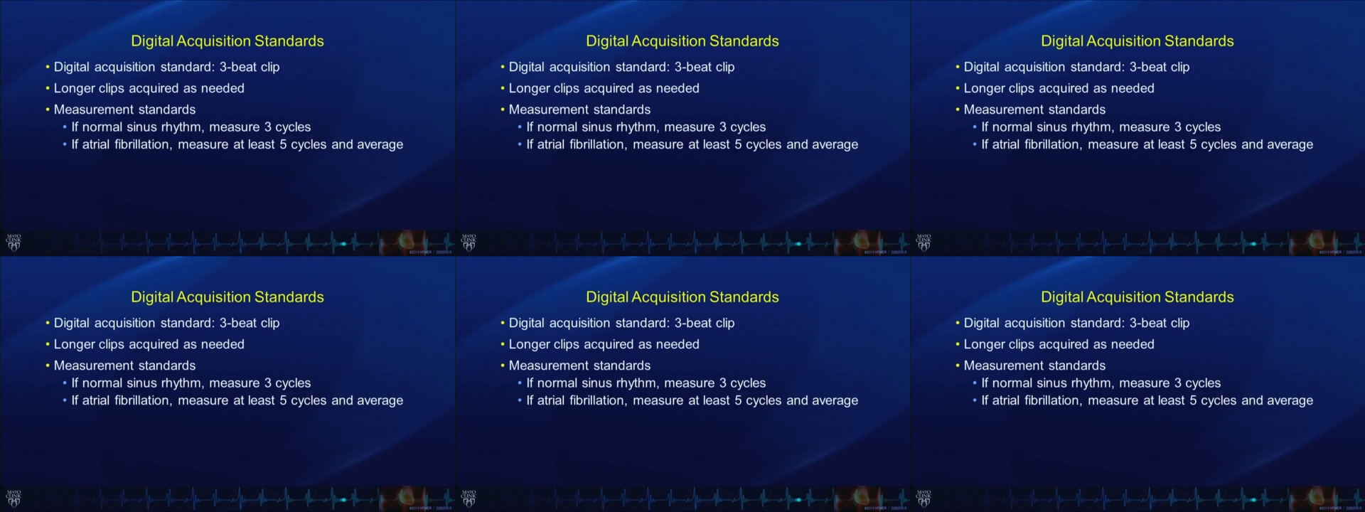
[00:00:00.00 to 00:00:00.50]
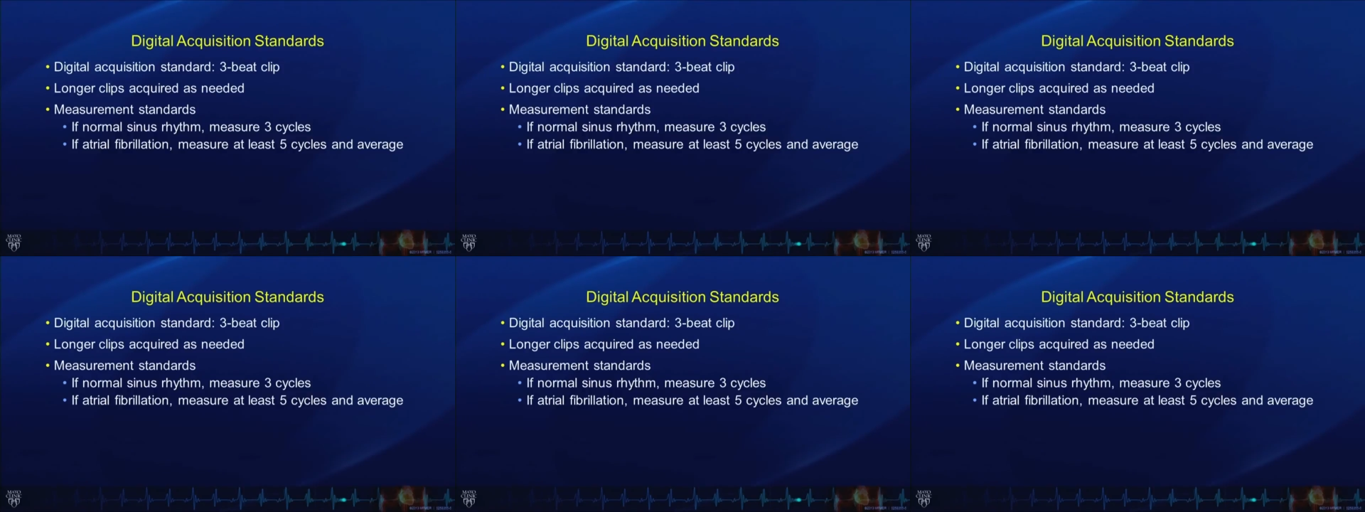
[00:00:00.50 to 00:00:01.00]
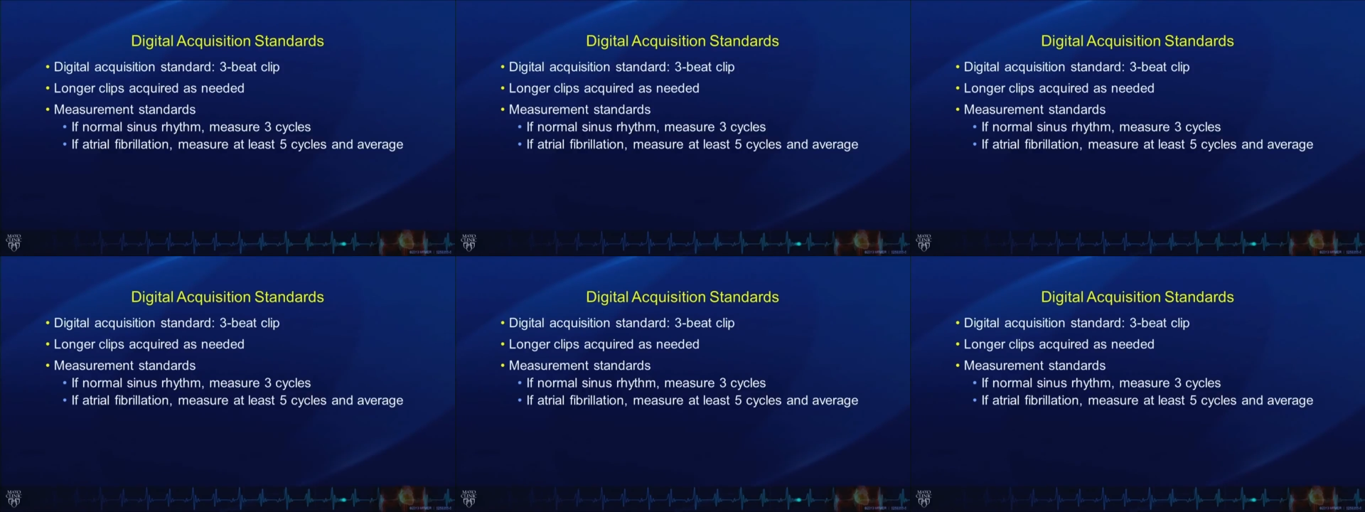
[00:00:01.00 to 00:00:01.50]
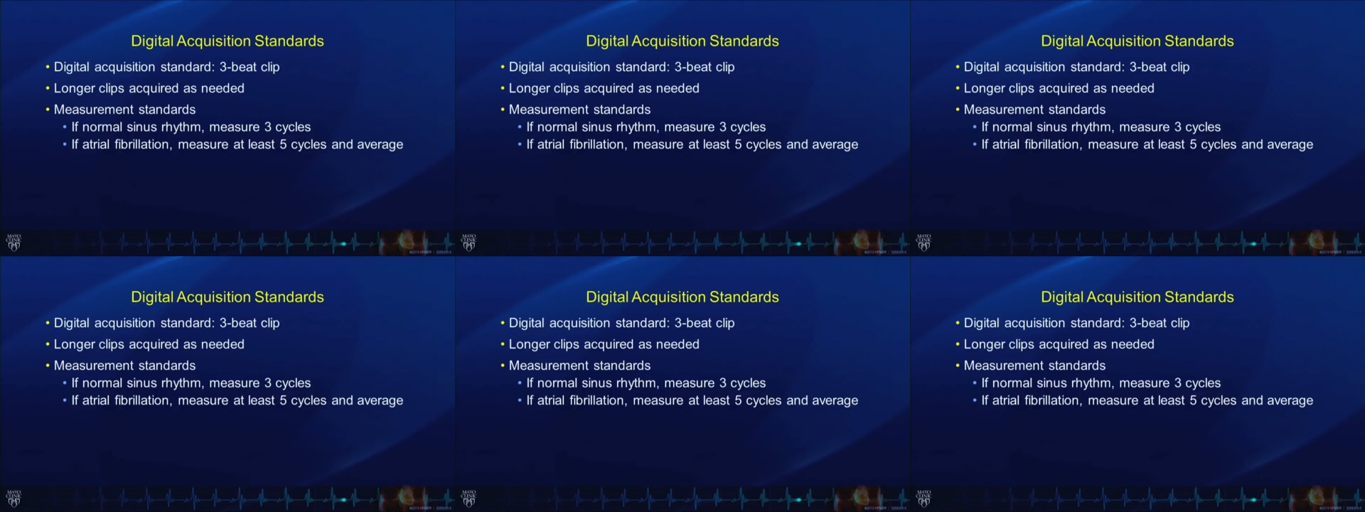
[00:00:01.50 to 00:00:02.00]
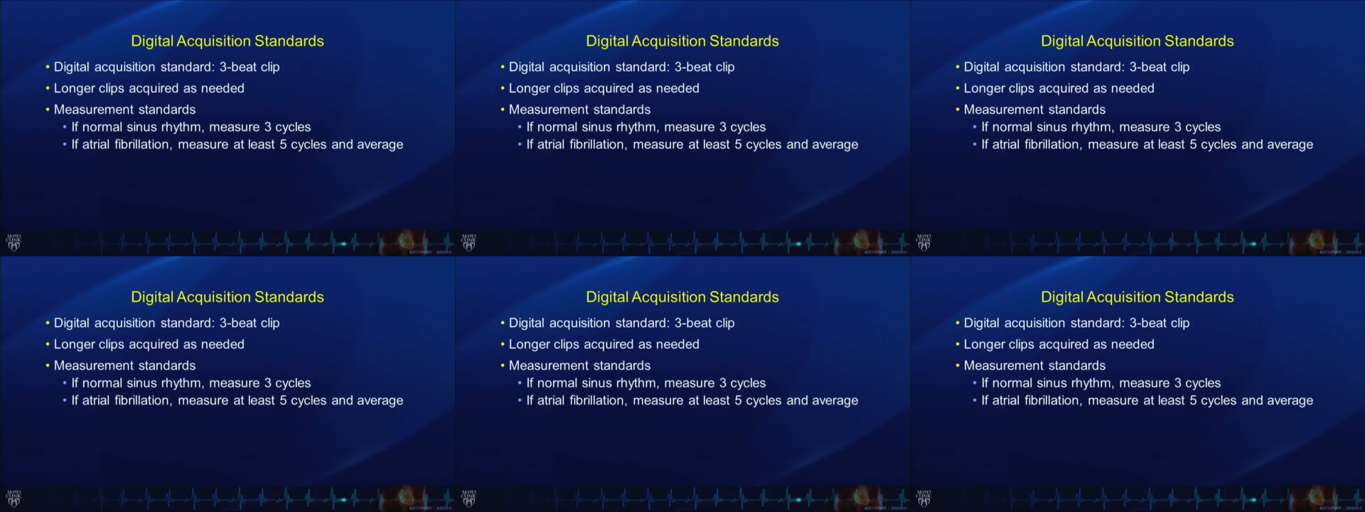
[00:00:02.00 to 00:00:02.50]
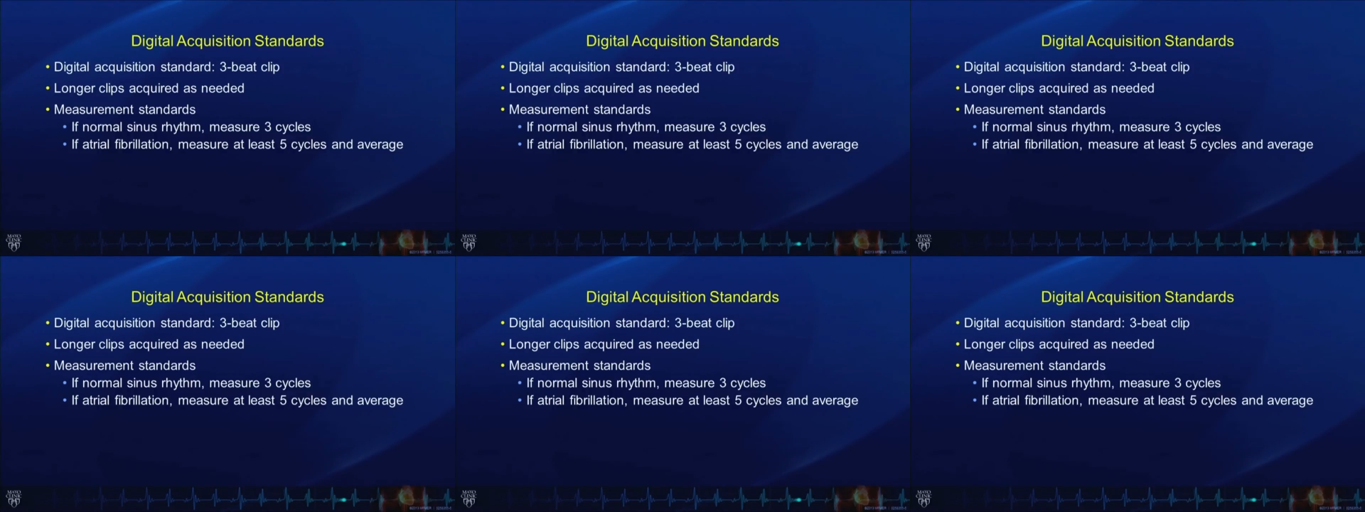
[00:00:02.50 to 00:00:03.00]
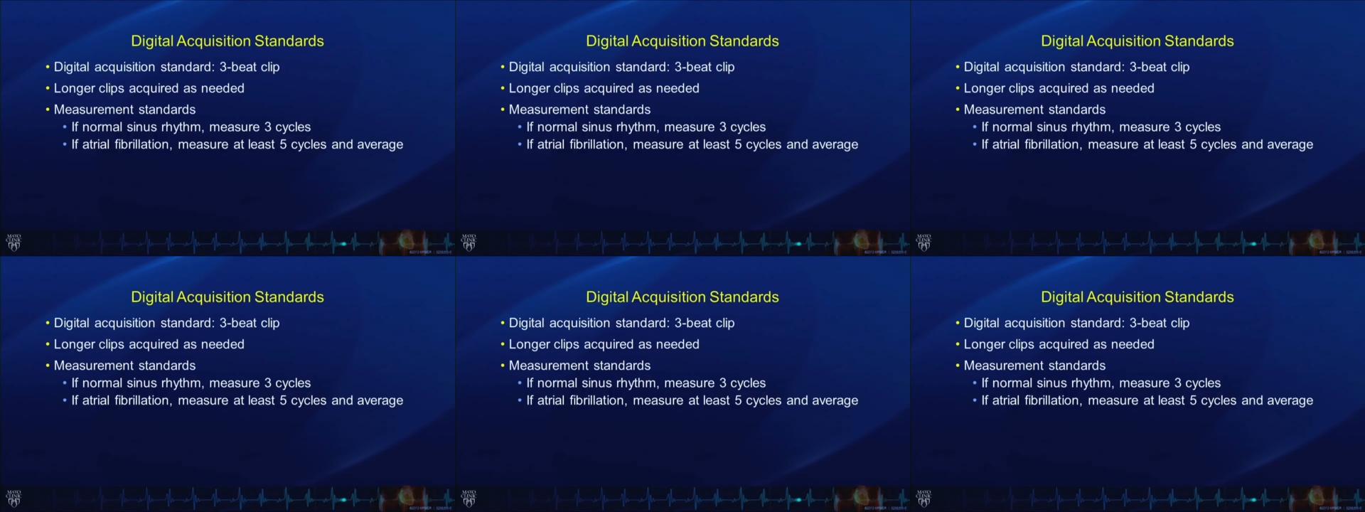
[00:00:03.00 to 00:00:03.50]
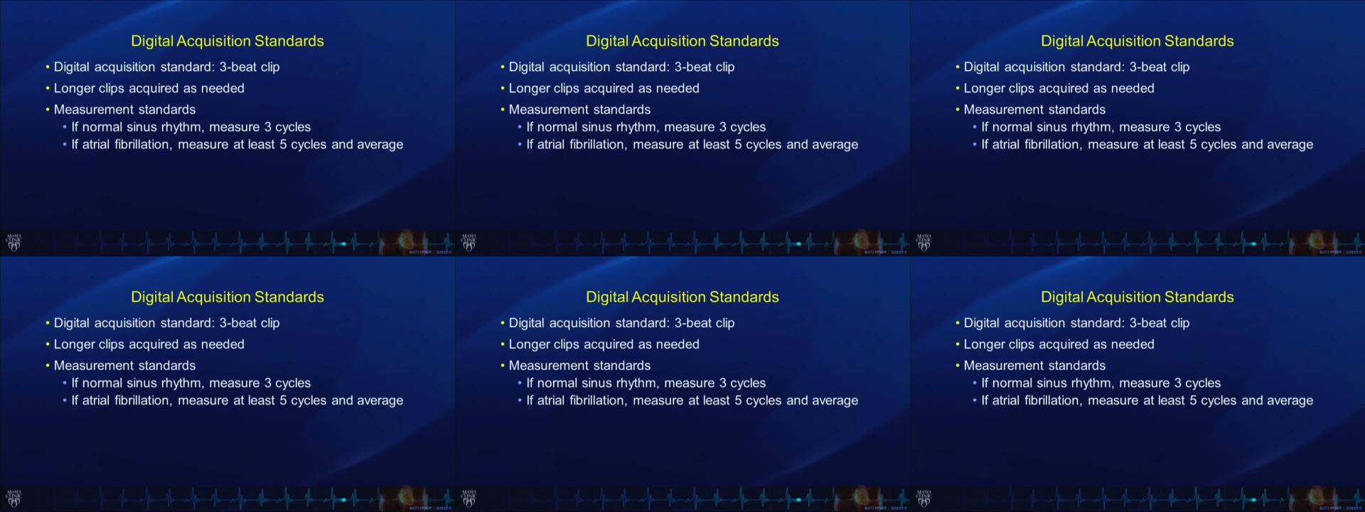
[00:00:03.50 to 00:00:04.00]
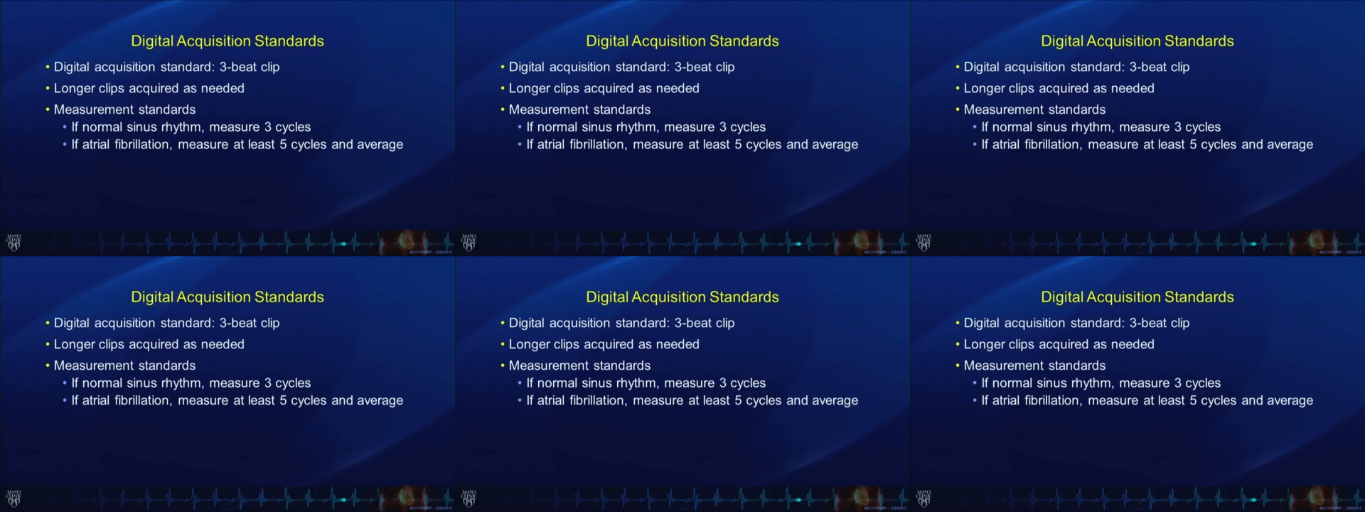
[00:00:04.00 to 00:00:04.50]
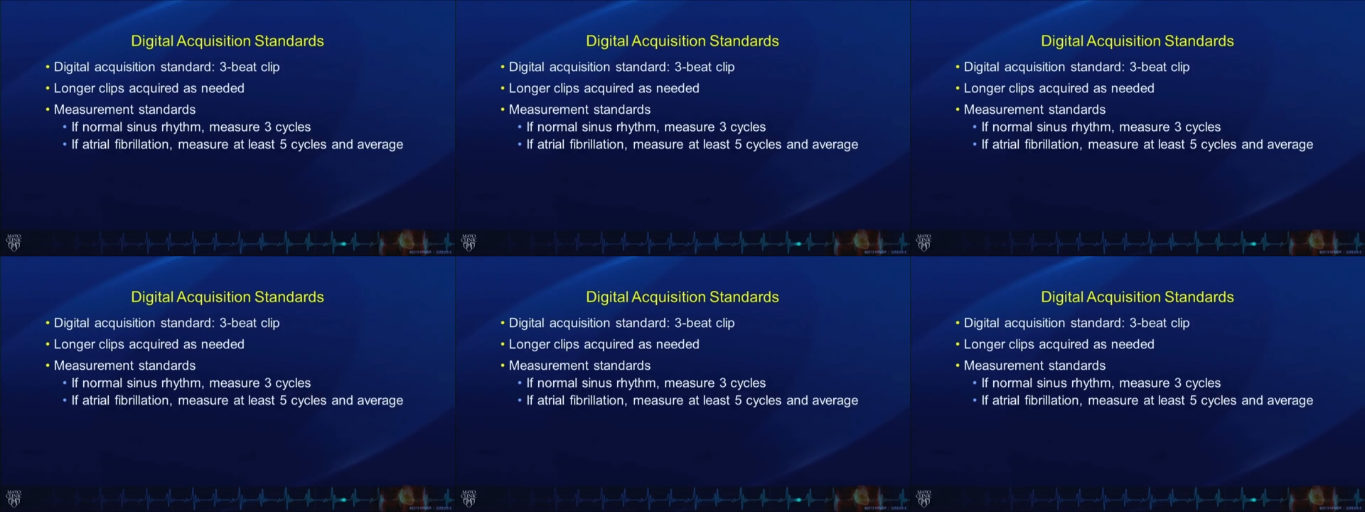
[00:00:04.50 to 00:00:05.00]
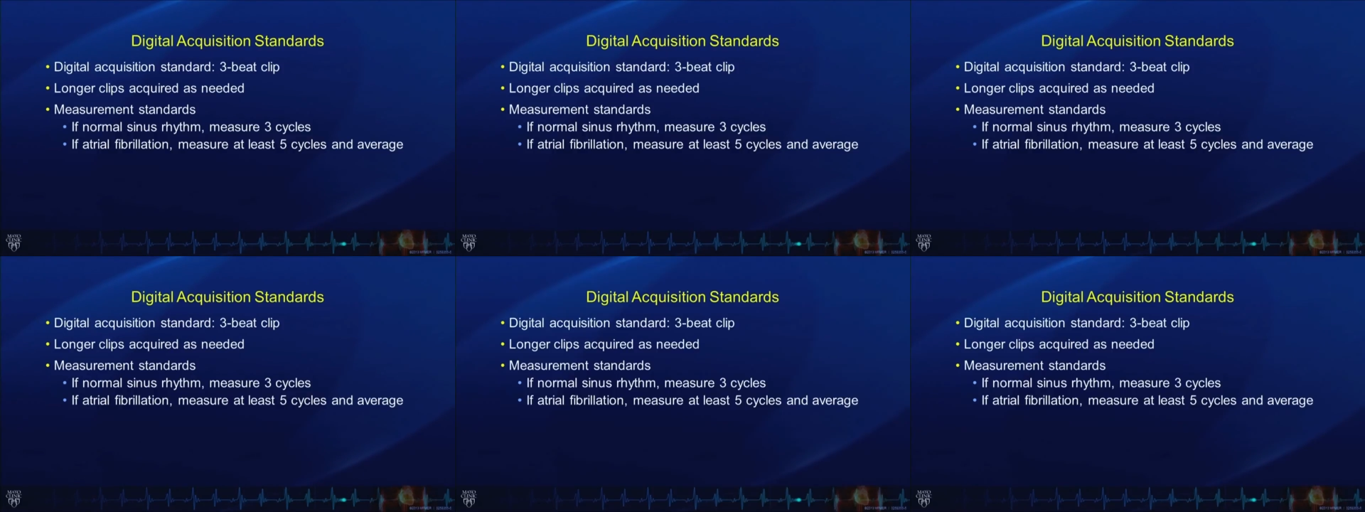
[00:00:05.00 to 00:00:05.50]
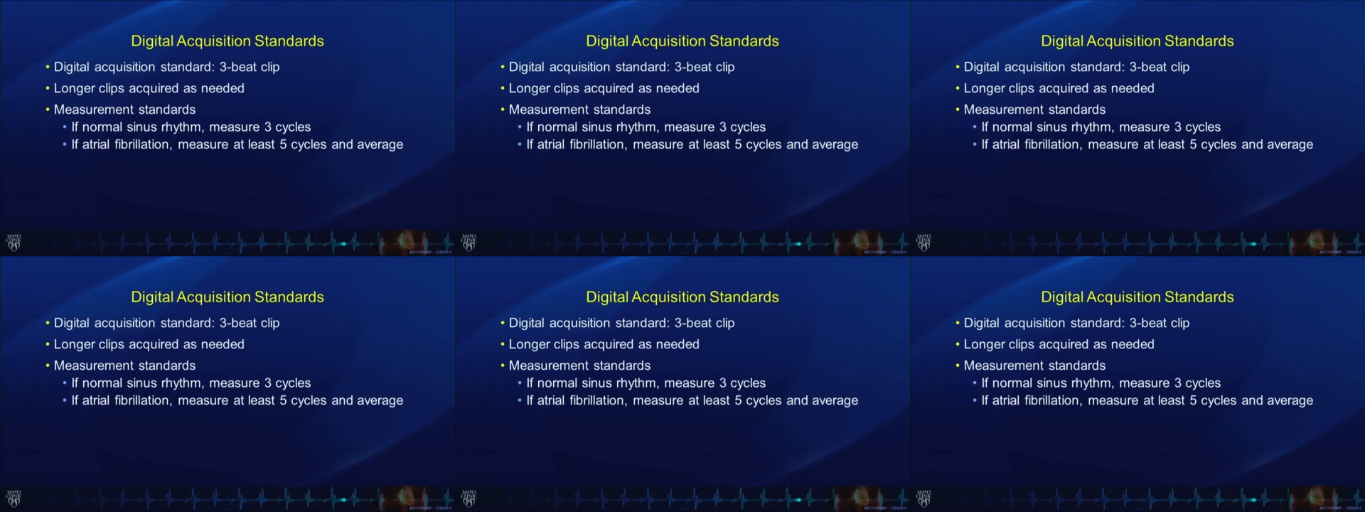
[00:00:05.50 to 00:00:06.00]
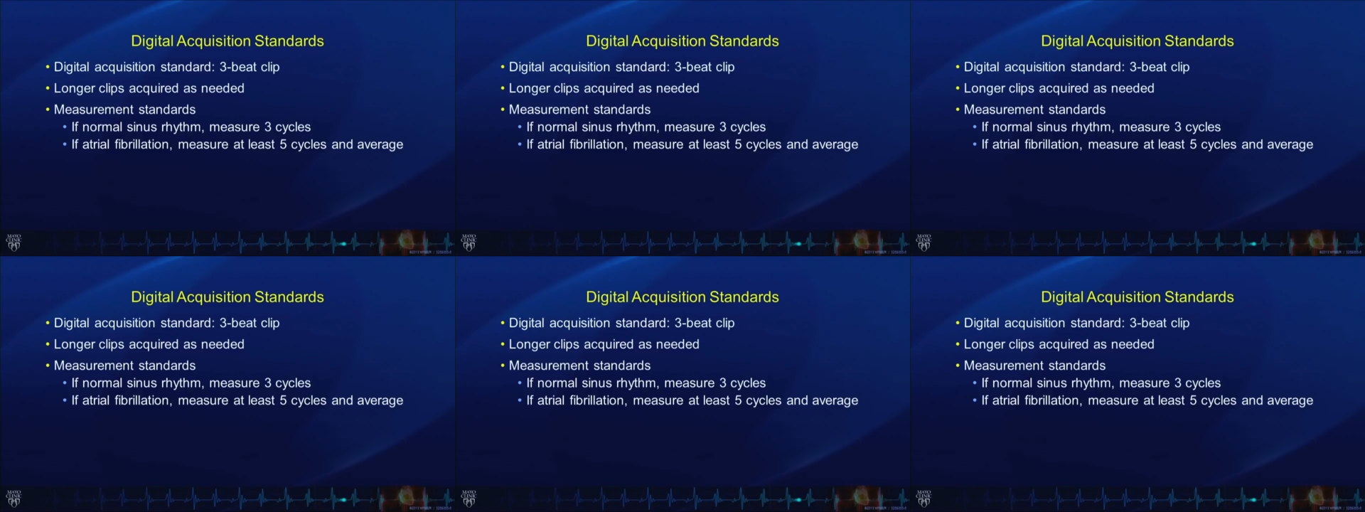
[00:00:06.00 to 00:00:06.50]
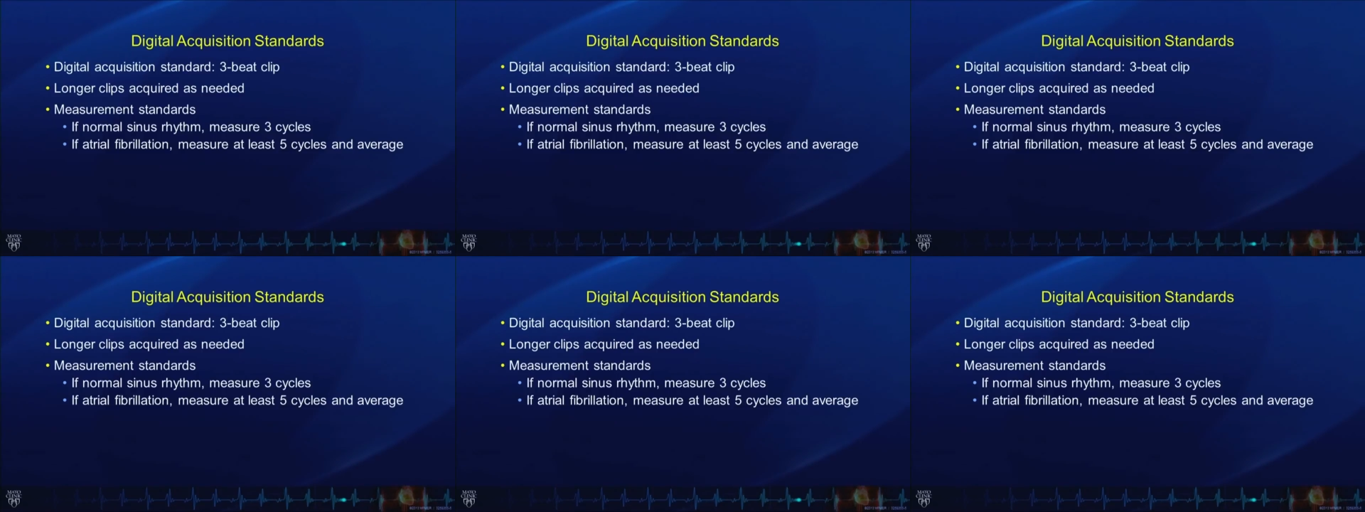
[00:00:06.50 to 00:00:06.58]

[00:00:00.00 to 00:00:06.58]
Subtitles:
[unreadable: no face in view]